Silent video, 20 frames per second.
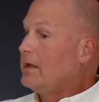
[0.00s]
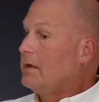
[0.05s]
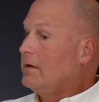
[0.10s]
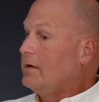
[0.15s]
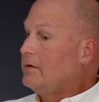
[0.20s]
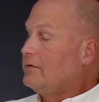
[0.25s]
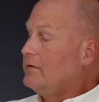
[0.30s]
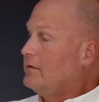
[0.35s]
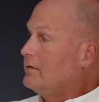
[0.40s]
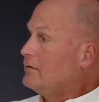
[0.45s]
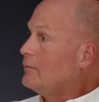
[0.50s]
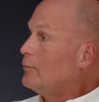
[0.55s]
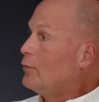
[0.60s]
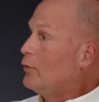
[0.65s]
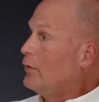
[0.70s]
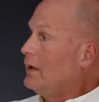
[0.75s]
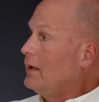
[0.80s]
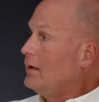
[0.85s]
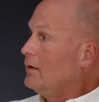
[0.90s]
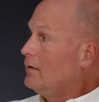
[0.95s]
And it's
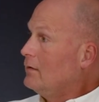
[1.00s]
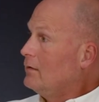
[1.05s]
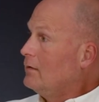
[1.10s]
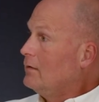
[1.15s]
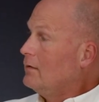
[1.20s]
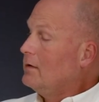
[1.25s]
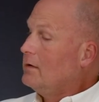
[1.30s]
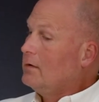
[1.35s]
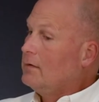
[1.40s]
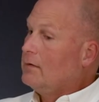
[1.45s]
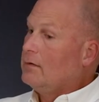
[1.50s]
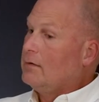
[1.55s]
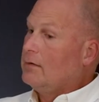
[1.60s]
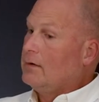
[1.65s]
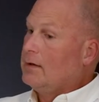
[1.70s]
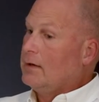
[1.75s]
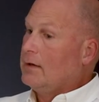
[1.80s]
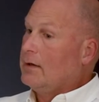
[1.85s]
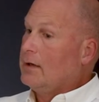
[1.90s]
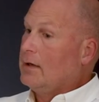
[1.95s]
disappointing.
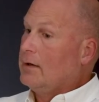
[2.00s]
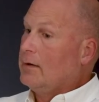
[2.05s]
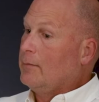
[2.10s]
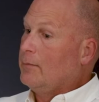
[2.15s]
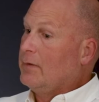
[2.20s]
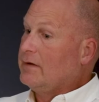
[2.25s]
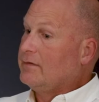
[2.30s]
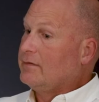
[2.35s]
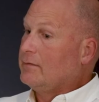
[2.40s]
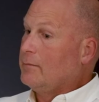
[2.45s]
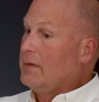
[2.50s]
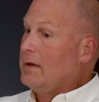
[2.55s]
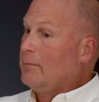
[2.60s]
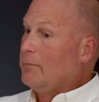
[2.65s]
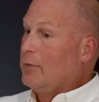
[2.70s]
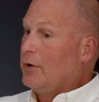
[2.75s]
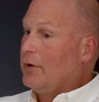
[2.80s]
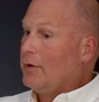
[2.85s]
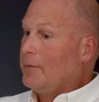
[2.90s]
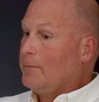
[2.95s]
But as a
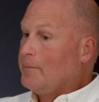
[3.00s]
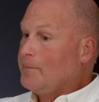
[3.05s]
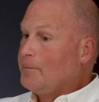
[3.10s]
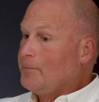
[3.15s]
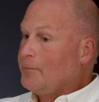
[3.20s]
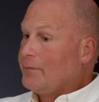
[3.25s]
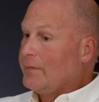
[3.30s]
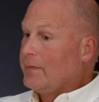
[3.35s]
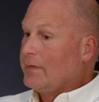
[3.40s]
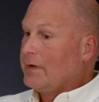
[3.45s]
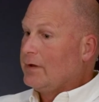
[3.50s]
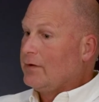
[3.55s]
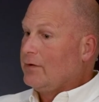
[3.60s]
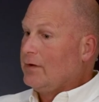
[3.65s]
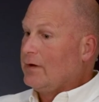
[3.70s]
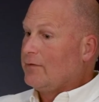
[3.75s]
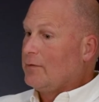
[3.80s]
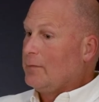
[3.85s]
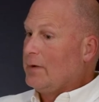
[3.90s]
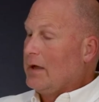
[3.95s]
member,
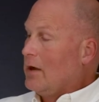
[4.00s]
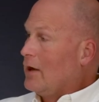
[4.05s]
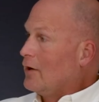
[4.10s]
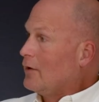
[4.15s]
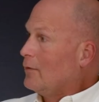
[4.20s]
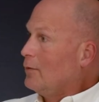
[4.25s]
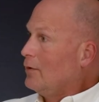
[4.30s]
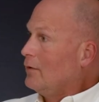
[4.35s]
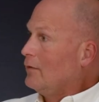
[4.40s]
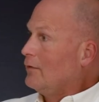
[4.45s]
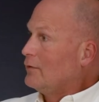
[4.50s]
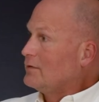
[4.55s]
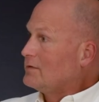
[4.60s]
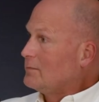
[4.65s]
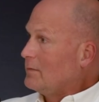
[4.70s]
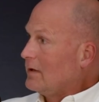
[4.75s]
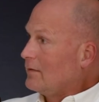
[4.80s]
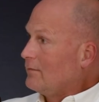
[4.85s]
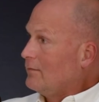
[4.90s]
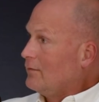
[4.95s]
you have to be honorable and
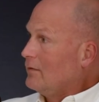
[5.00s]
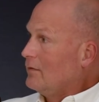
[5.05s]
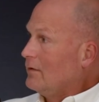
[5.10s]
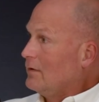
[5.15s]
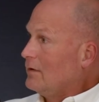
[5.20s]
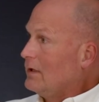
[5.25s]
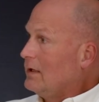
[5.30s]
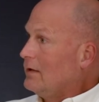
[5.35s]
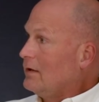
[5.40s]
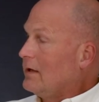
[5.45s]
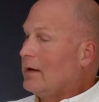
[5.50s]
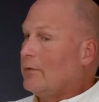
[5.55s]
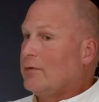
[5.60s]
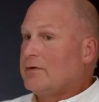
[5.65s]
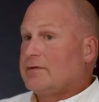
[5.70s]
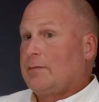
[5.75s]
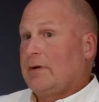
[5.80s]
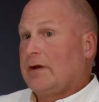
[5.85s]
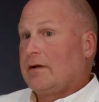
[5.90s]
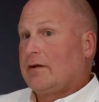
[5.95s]
respectful, and you got to
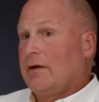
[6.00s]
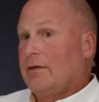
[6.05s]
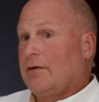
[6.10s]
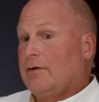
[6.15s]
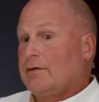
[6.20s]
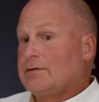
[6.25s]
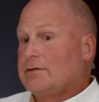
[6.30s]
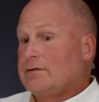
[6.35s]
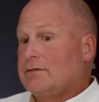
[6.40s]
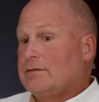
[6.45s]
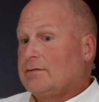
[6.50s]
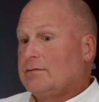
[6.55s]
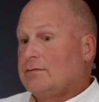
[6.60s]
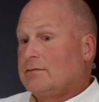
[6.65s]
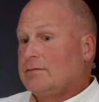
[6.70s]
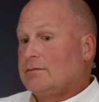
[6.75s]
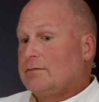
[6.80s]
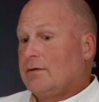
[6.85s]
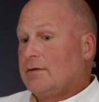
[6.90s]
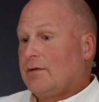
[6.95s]
respect others'
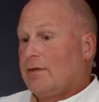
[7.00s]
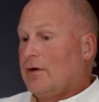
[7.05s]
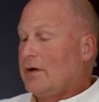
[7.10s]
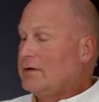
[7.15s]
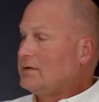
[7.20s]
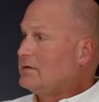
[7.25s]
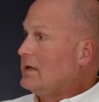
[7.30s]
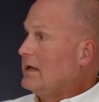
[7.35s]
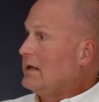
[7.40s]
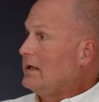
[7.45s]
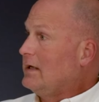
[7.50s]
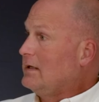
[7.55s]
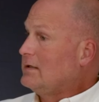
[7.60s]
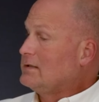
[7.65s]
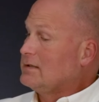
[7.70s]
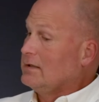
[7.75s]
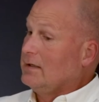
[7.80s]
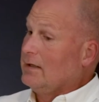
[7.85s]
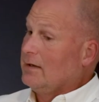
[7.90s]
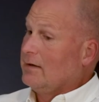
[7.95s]
thoughts and
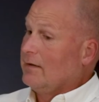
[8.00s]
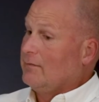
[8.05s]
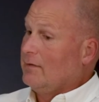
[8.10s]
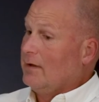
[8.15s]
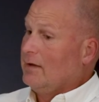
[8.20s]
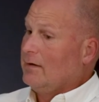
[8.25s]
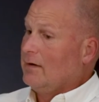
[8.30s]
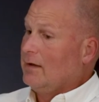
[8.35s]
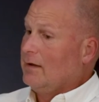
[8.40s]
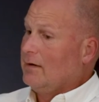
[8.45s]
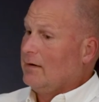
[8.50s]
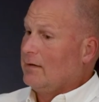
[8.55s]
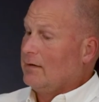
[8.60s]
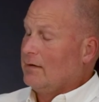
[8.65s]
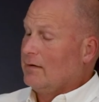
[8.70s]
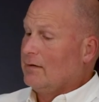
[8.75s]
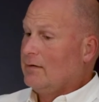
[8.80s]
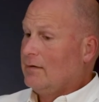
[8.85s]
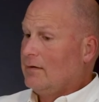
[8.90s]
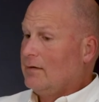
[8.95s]
ideas. And the end
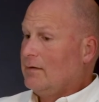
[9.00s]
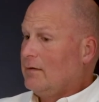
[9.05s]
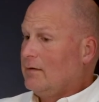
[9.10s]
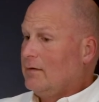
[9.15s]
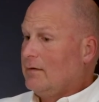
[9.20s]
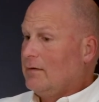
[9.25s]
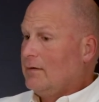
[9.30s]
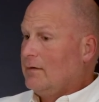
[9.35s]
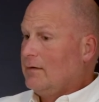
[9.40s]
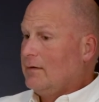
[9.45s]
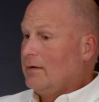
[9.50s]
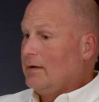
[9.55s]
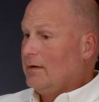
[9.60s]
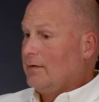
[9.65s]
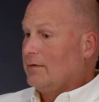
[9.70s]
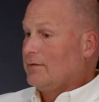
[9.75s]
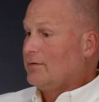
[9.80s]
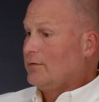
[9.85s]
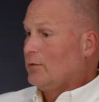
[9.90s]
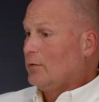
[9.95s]

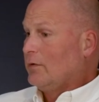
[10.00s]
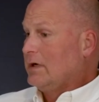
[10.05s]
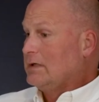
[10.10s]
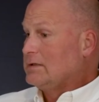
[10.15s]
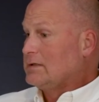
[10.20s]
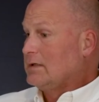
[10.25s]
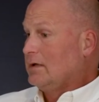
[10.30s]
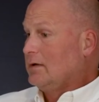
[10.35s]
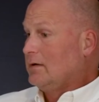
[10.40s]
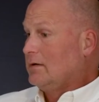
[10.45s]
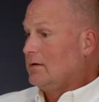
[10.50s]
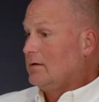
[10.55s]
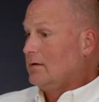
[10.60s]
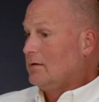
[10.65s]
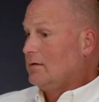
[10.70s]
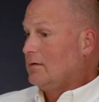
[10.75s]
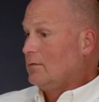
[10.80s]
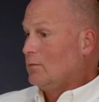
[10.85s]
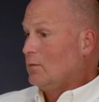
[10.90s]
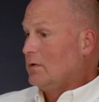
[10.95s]
of the story is that
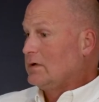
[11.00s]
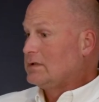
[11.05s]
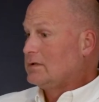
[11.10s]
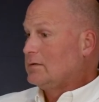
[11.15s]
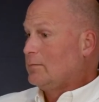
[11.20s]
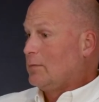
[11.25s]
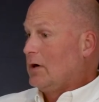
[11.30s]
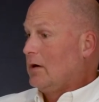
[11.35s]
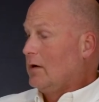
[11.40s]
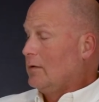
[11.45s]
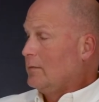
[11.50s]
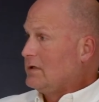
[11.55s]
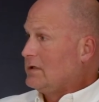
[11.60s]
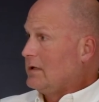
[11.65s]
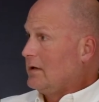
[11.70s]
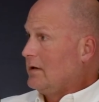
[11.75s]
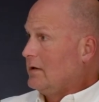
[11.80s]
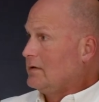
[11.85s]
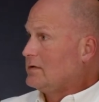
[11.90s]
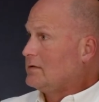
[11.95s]
once the
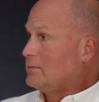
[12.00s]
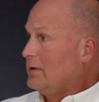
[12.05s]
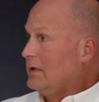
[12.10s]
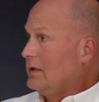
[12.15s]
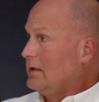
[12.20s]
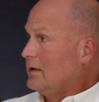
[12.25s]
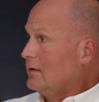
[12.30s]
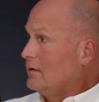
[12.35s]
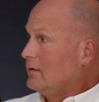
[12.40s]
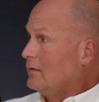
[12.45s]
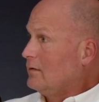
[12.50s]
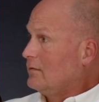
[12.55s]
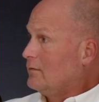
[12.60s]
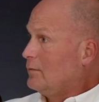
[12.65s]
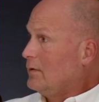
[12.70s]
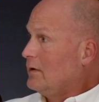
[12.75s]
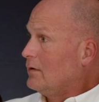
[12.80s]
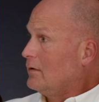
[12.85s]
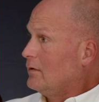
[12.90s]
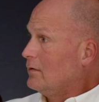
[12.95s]
parliamentarians speak and the
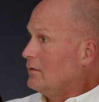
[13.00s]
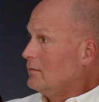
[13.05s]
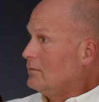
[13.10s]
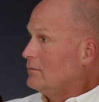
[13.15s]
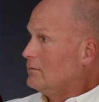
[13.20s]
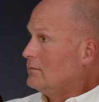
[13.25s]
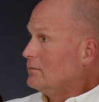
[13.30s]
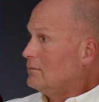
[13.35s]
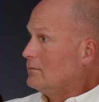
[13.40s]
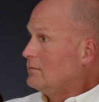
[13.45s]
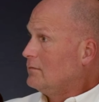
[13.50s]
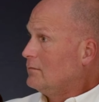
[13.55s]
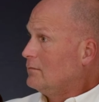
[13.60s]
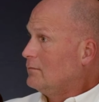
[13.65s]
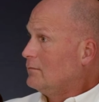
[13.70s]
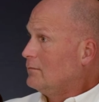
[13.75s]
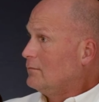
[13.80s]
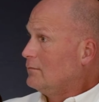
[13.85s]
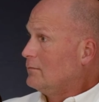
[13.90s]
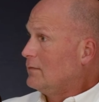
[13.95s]
speaker
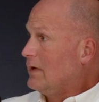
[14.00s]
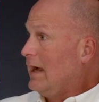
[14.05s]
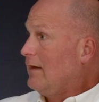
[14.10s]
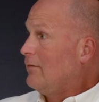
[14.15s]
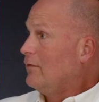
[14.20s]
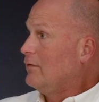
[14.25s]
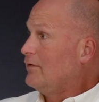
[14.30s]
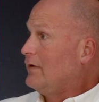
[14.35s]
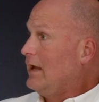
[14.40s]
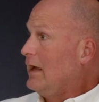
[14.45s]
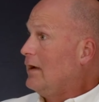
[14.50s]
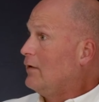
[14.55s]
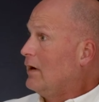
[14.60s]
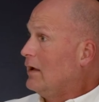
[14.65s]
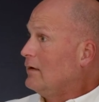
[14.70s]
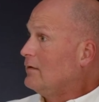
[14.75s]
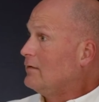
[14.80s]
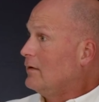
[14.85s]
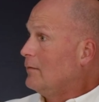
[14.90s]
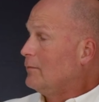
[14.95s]
gavels down
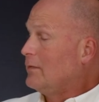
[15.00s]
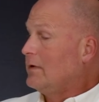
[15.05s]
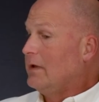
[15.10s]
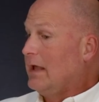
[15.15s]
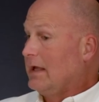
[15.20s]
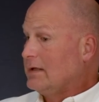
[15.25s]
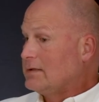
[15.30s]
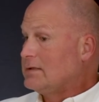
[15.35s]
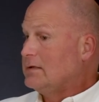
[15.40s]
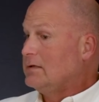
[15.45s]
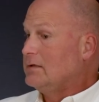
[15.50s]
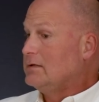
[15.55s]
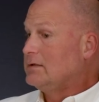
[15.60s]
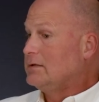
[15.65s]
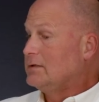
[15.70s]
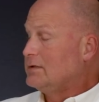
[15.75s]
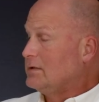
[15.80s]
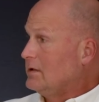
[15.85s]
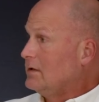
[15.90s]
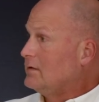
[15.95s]
on something, that's the
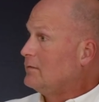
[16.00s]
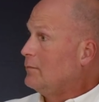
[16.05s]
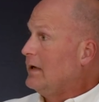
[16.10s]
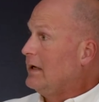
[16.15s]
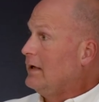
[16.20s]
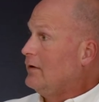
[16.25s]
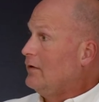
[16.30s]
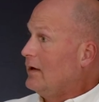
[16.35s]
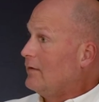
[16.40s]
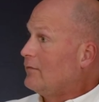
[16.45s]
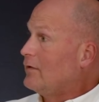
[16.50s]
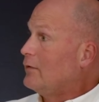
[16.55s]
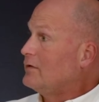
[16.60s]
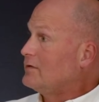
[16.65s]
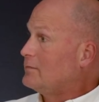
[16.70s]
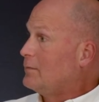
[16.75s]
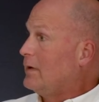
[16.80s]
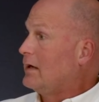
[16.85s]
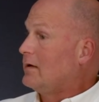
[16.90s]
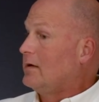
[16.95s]
decision that's made, and you have to
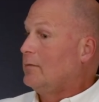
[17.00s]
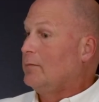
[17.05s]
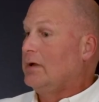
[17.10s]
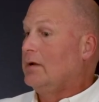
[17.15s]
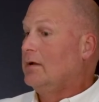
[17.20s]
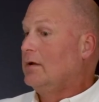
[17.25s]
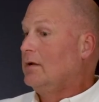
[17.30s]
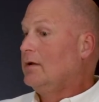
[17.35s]
respect it.